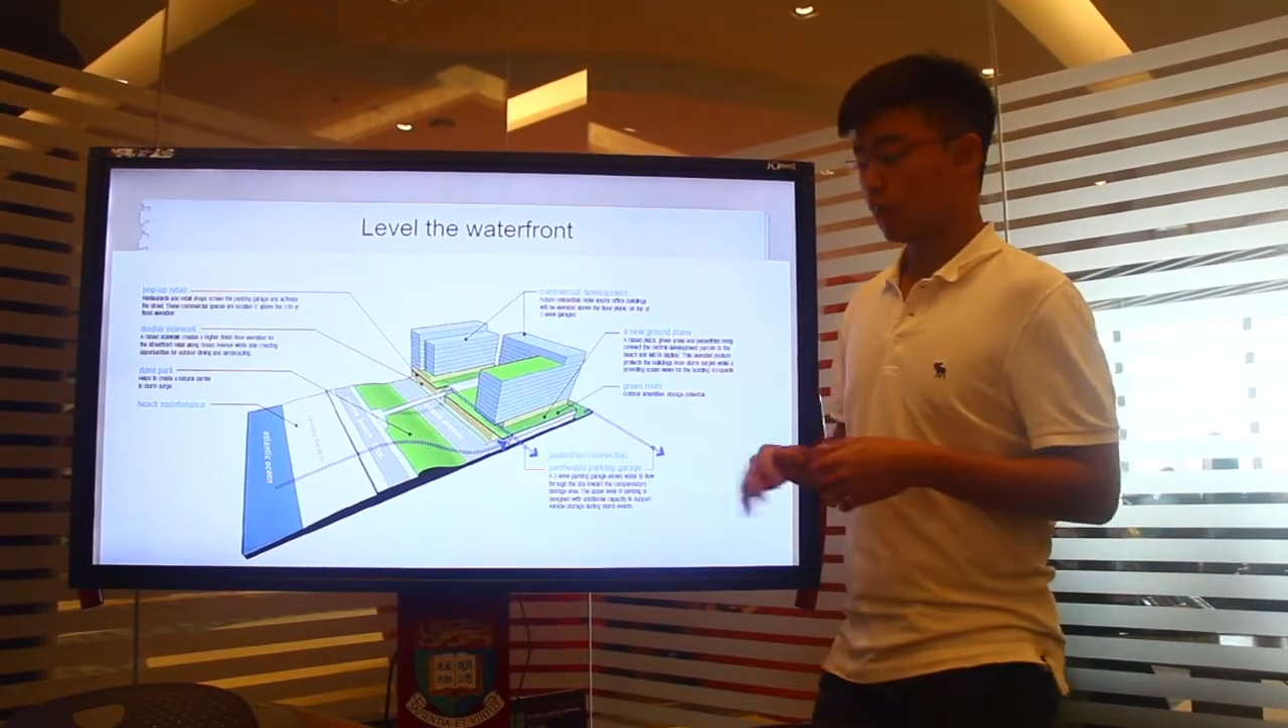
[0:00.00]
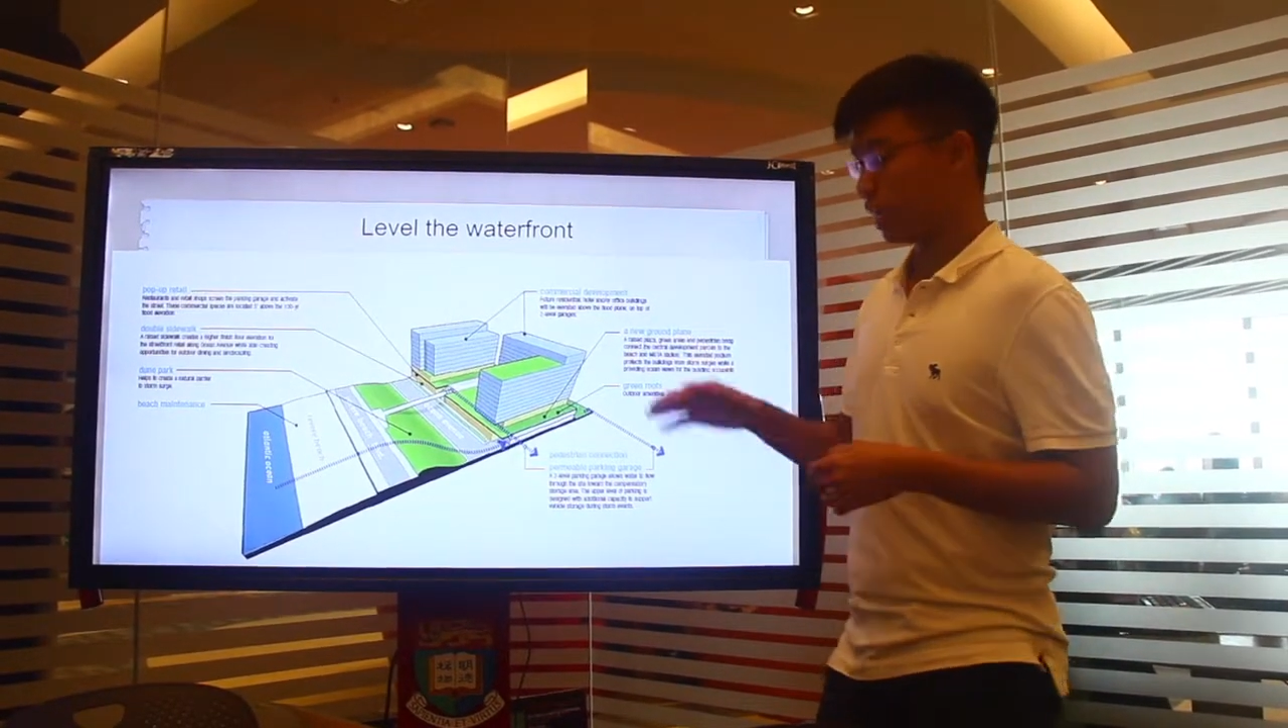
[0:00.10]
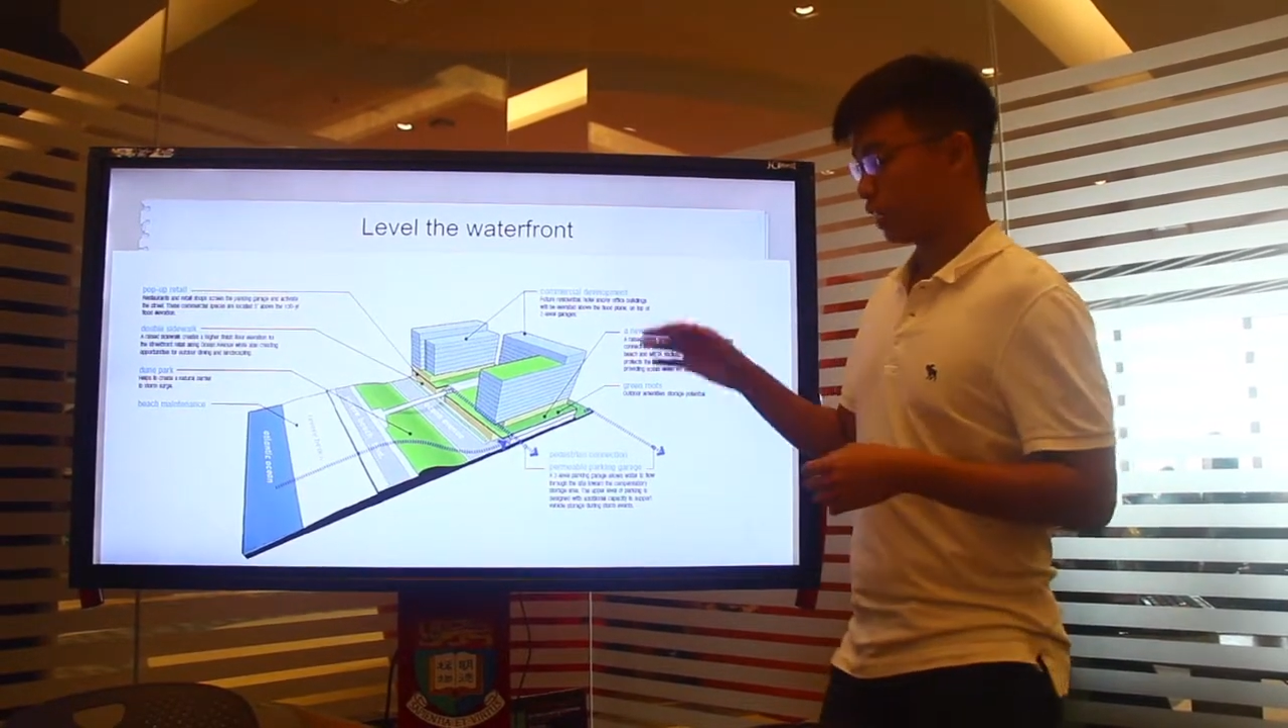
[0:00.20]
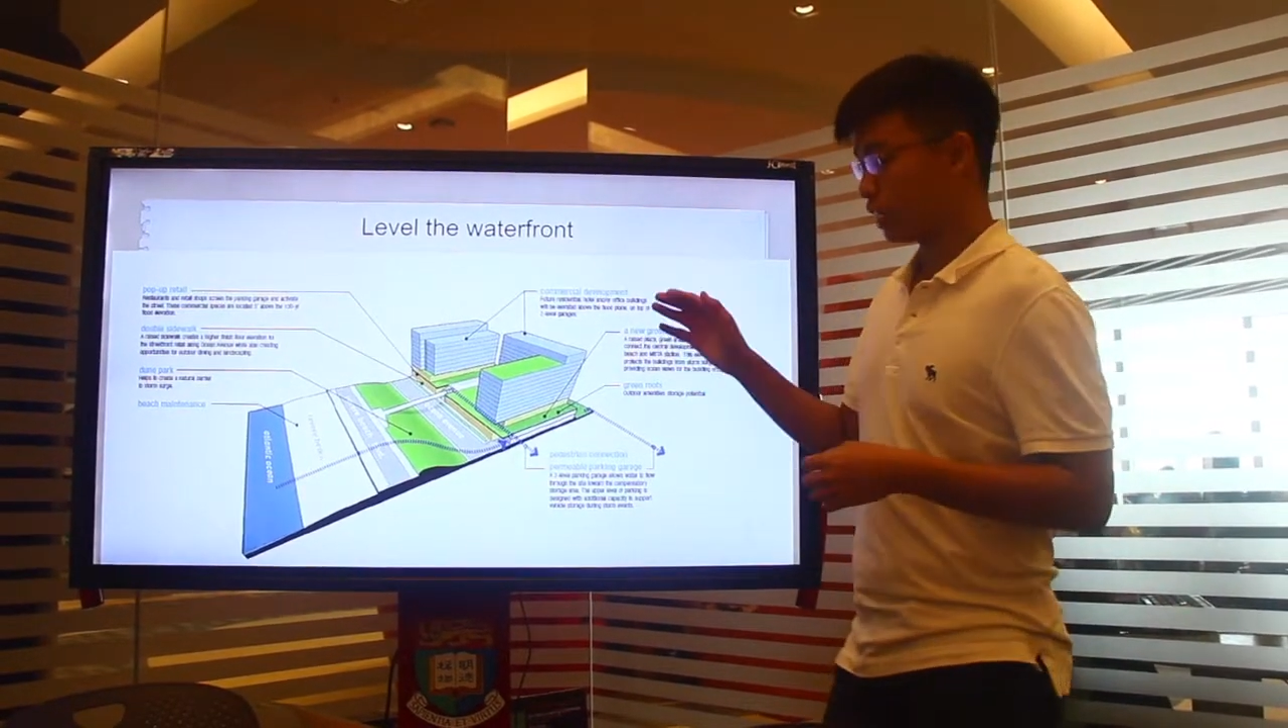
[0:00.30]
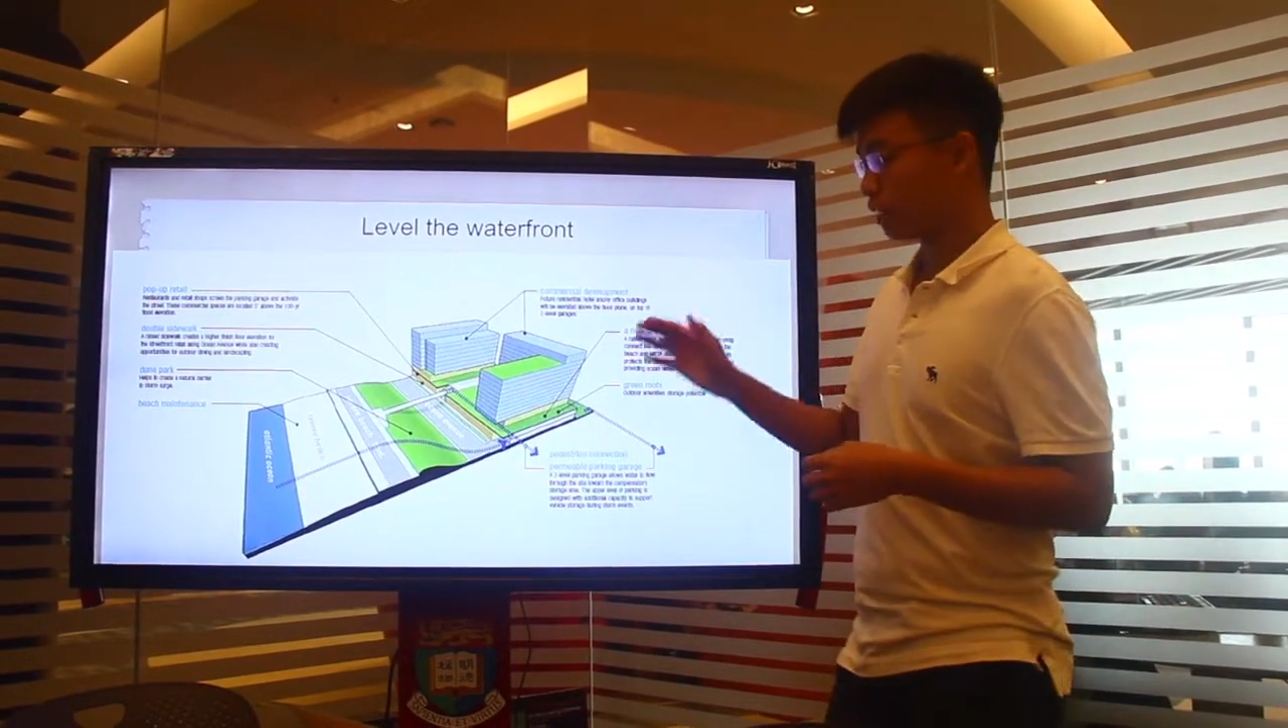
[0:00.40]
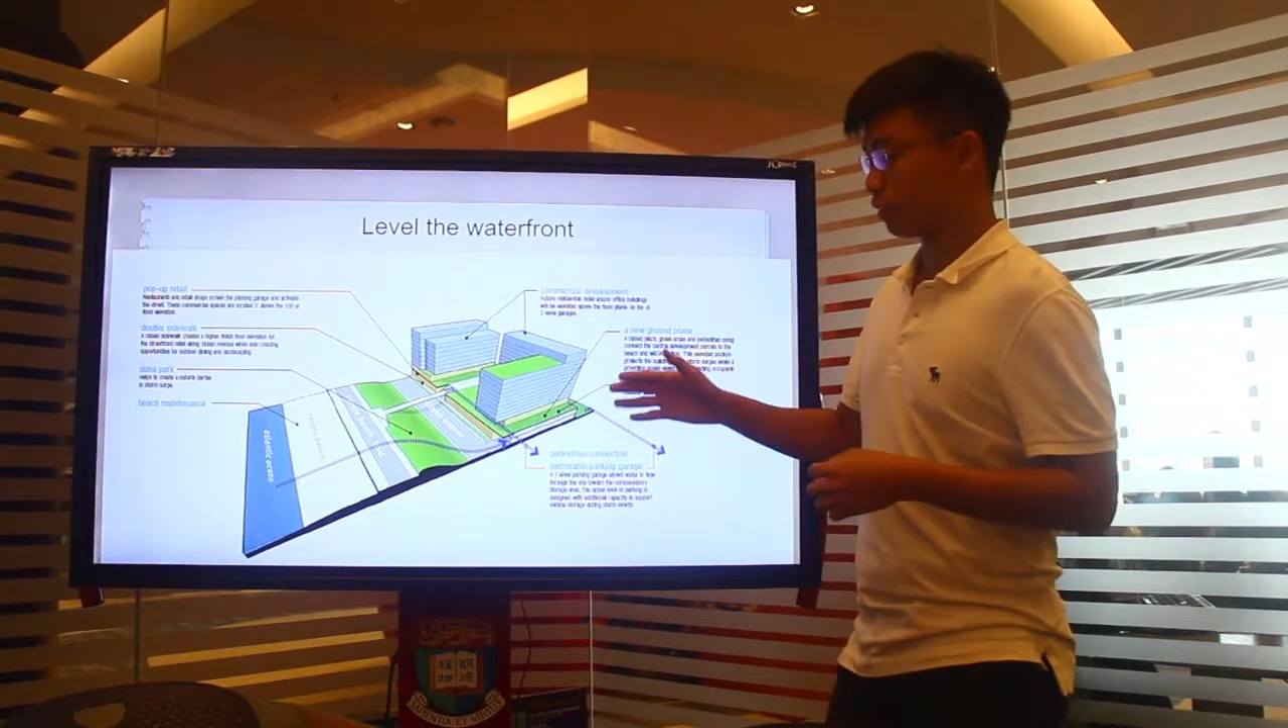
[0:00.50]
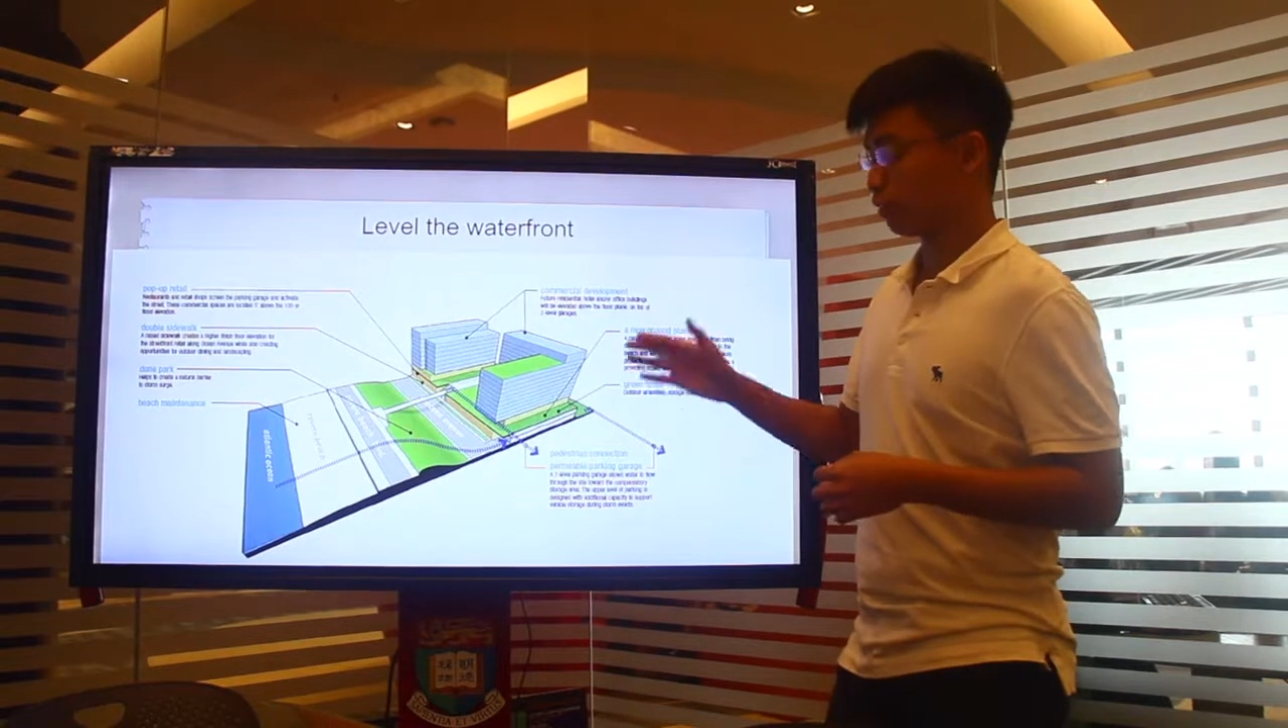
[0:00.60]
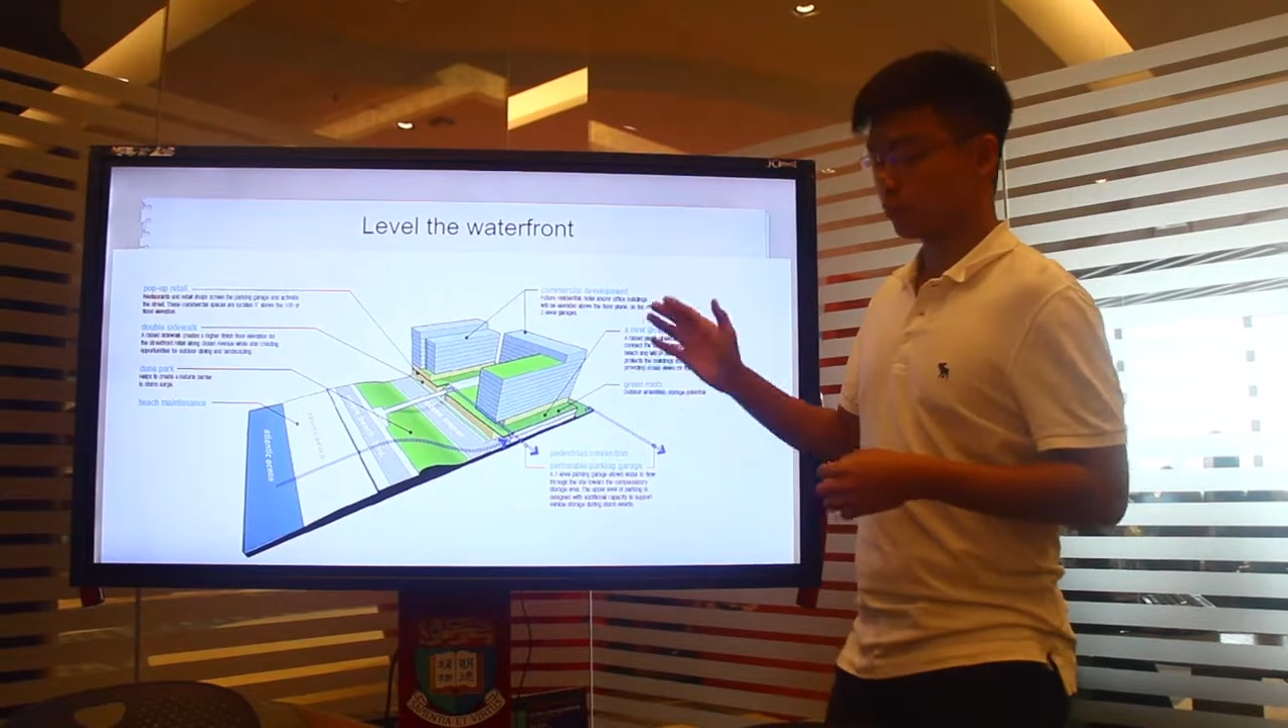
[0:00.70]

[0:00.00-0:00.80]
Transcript: and it is